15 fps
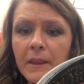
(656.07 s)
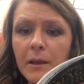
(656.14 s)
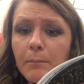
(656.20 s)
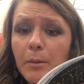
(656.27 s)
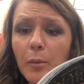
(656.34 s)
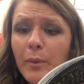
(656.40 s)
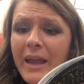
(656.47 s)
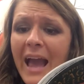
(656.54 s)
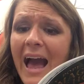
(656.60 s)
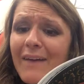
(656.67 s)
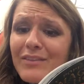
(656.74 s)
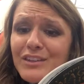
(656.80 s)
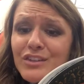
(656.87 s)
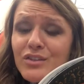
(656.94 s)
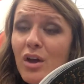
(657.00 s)
But we
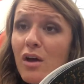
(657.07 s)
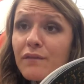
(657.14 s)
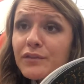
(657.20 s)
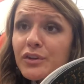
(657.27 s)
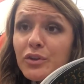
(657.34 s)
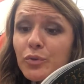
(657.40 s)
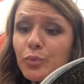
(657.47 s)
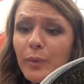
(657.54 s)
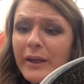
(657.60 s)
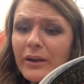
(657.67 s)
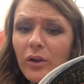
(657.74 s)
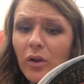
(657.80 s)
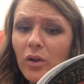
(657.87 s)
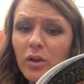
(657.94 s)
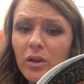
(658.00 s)
haven't solved the
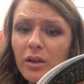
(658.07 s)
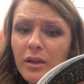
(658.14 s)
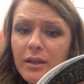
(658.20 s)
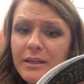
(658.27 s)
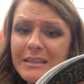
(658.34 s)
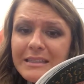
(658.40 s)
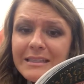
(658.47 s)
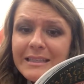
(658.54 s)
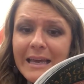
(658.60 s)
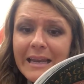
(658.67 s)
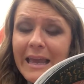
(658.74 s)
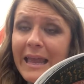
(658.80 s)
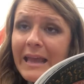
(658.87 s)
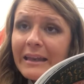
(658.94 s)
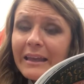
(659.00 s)
riddle, said
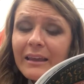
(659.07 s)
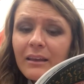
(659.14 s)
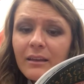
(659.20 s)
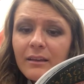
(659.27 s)
Annie.